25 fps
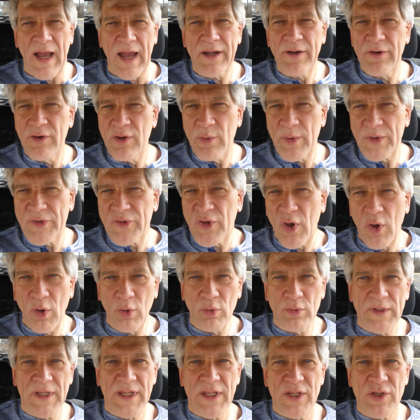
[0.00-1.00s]
I don't know what's
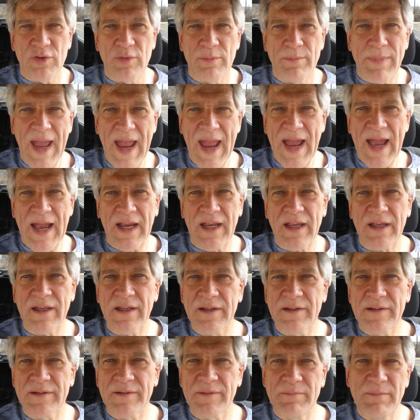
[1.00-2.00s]
holding you
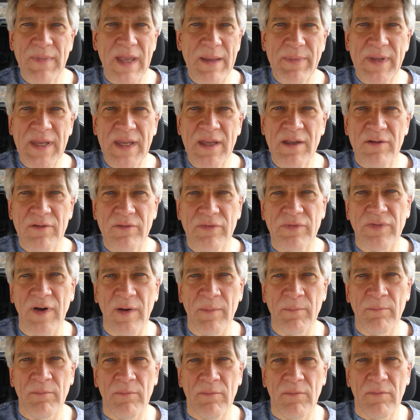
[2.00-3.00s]
back, maybe,
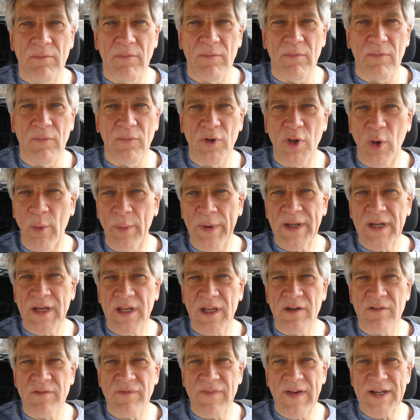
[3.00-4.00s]
from going to
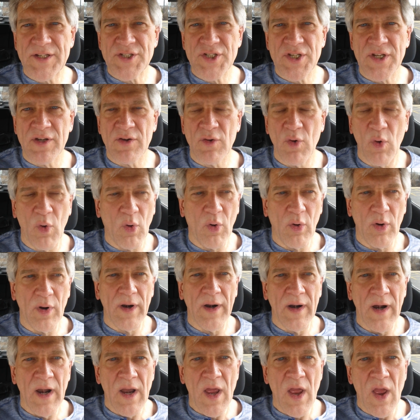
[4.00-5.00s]
confession
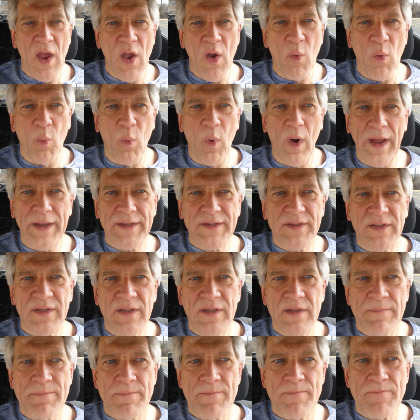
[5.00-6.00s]
or what
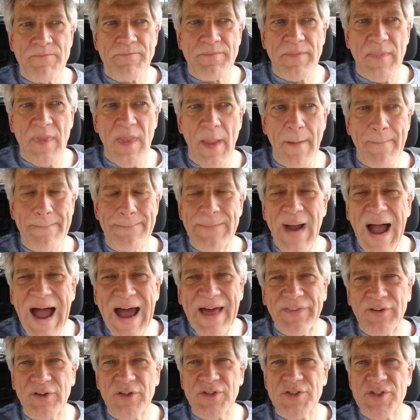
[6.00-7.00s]

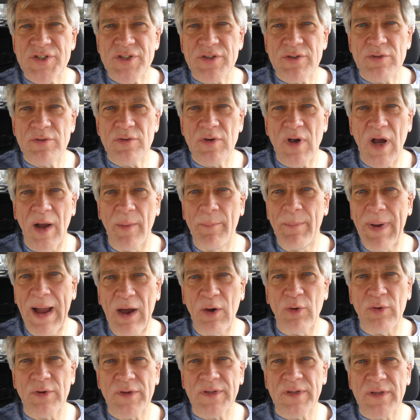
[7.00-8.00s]
bothers you
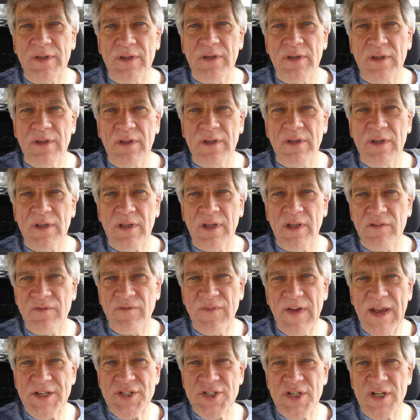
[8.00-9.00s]
about
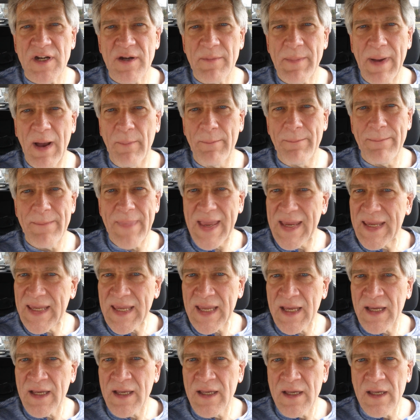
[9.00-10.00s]
confession and about
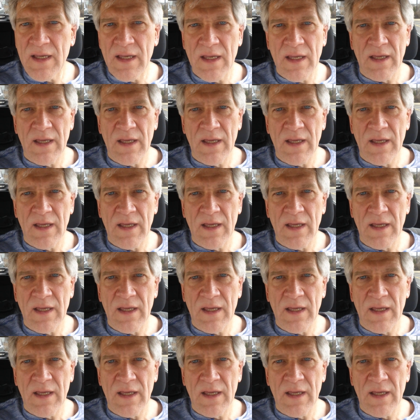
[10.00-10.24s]
making